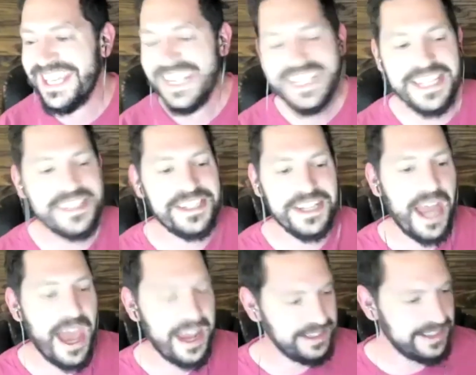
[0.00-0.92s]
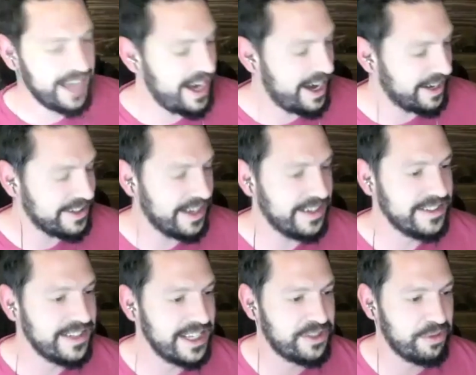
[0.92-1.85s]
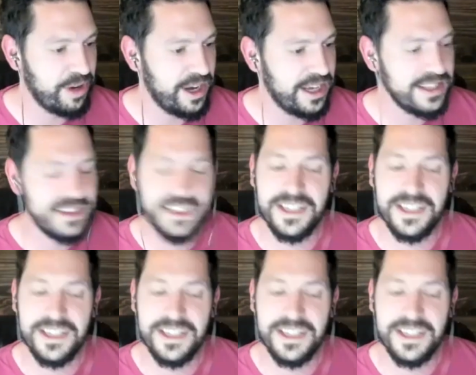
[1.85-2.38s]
this is a nine. Nine out of ten. It's great. The,